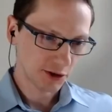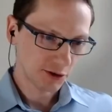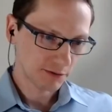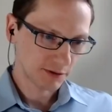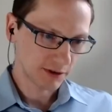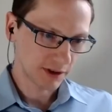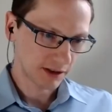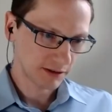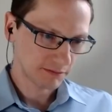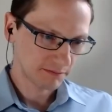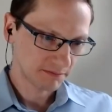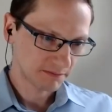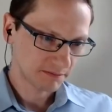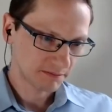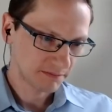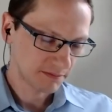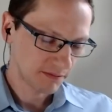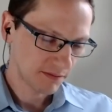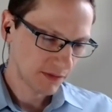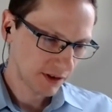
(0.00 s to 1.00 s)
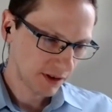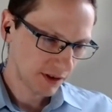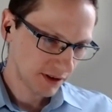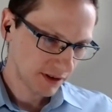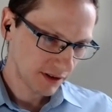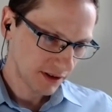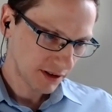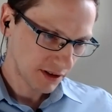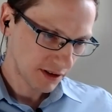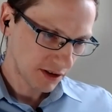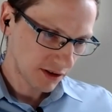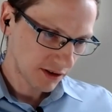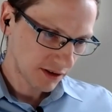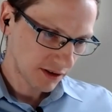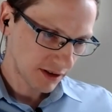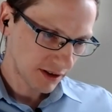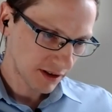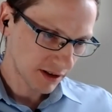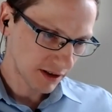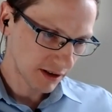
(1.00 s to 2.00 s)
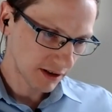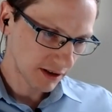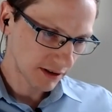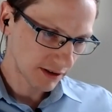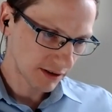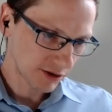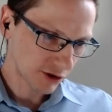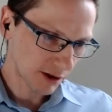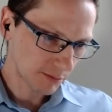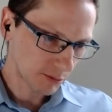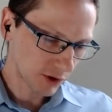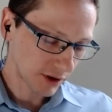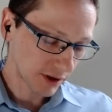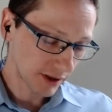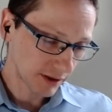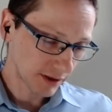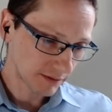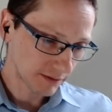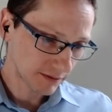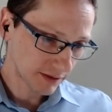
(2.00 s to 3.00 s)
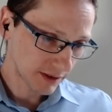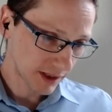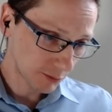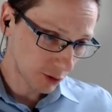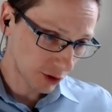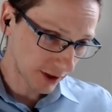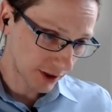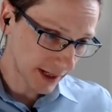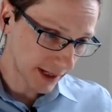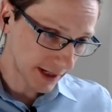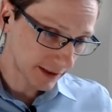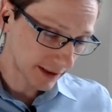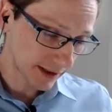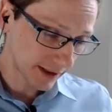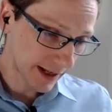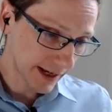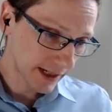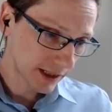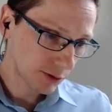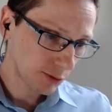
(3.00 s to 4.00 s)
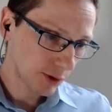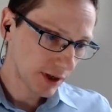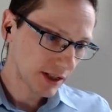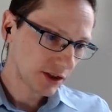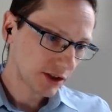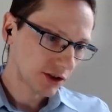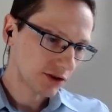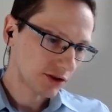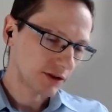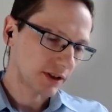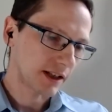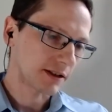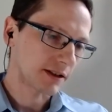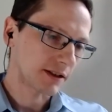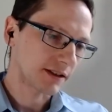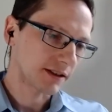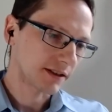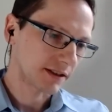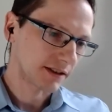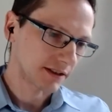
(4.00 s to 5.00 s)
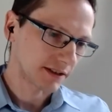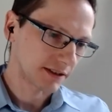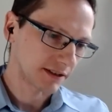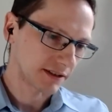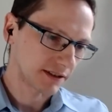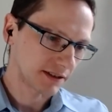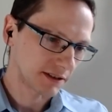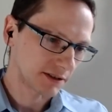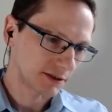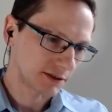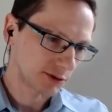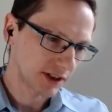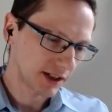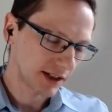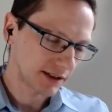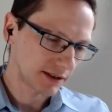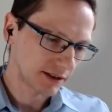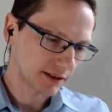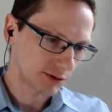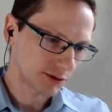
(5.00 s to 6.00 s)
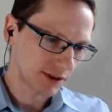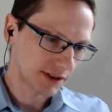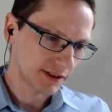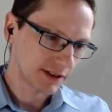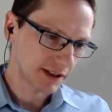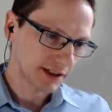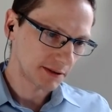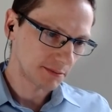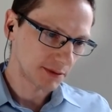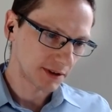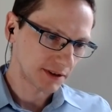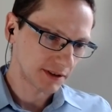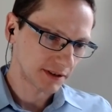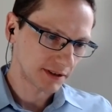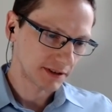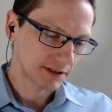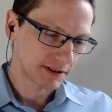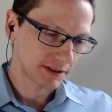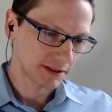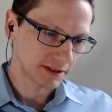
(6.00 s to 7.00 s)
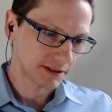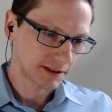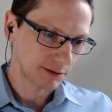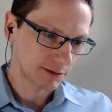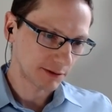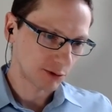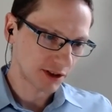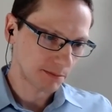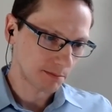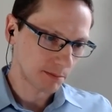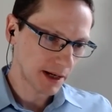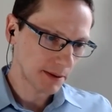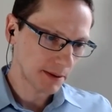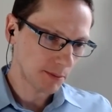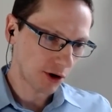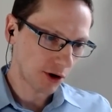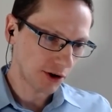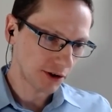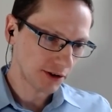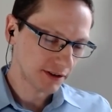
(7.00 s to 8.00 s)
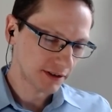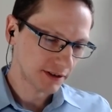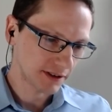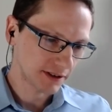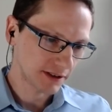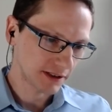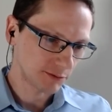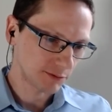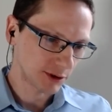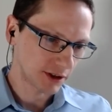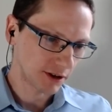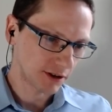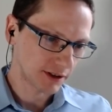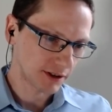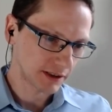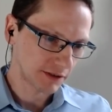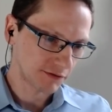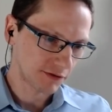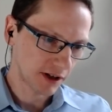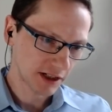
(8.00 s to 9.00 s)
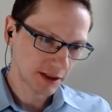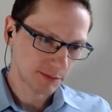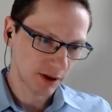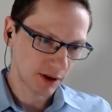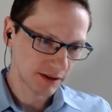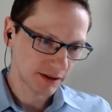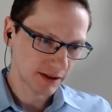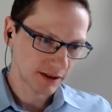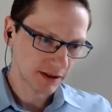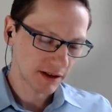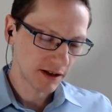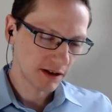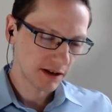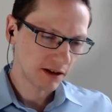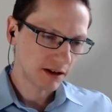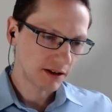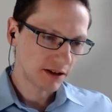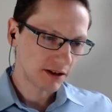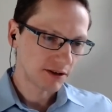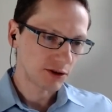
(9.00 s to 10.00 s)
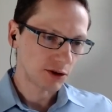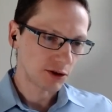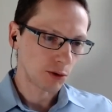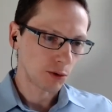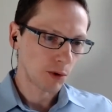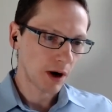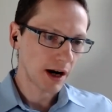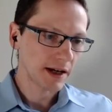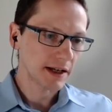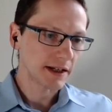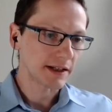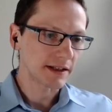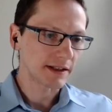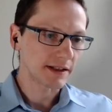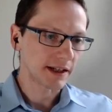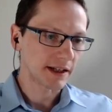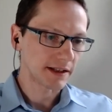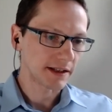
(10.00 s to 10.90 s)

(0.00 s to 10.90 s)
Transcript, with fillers: you, Jan. Uh, so I'm gonna I'm gonna take the next question. So that is uh, related to a statement uh, that was in my part regarding the flux pulses. So why is the